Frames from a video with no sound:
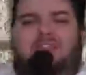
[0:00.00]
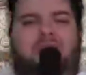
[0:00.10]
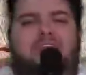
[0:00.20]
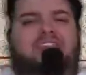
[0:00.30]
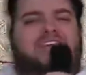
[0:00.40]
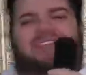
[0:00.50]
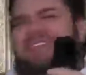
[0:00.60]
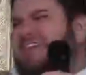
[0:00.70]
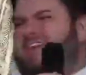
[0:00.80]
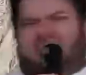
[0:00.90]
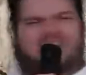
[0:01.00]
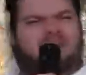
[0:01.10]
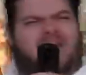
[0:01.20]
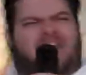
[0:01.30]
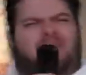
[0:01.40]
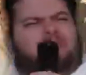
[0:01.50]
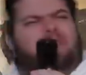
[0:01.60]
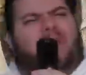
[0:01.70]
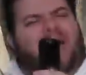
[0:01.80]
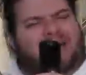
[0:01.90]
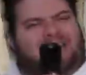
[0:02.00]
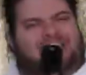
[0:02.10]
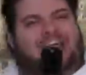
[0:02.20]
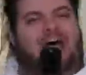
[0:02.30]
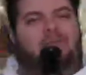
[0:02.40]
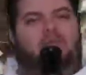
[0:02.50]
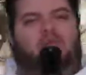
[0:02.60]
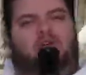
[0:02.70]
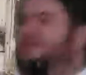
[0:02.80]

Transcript: made it backstabbable.